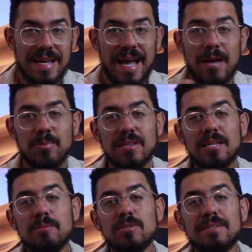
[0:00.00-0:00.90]
Happy
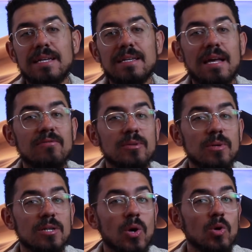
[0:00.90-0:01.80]
Labor Day,
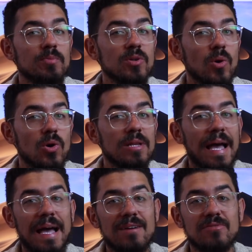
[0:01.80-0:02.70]
everyone. Hope you all
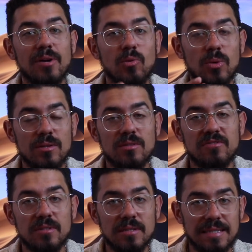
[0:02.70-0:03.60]
have a
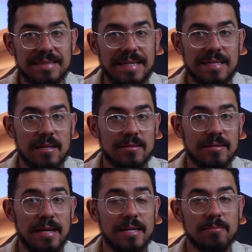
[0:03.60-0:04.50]
wonderful day
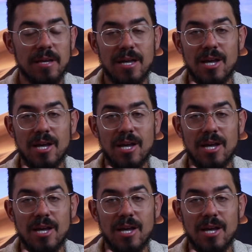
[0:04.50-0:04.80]
today.